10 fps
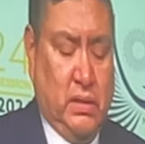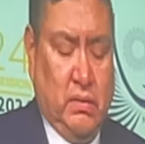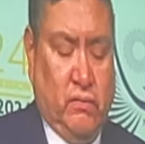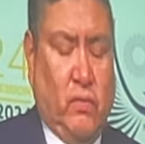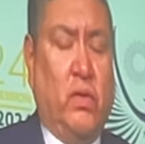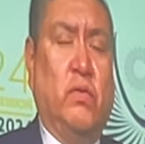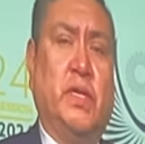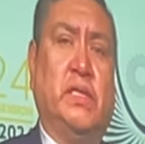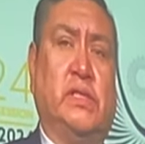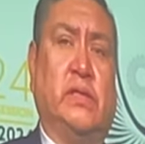for a
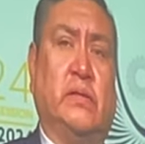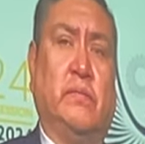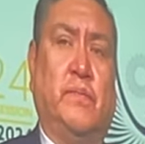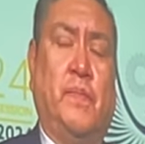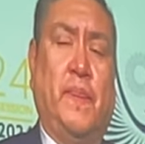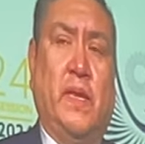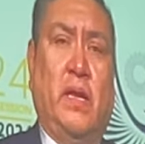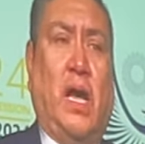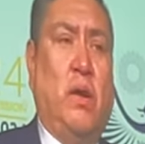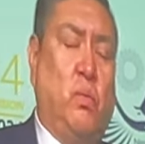reason.
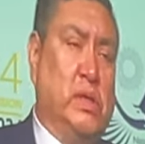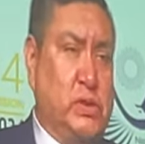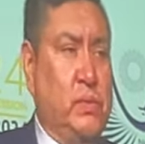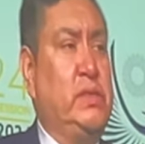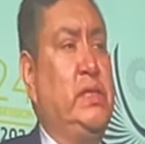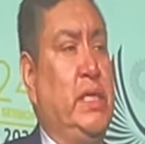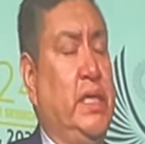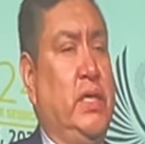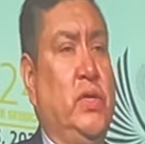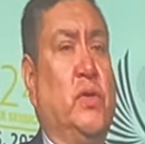I once was sitting in your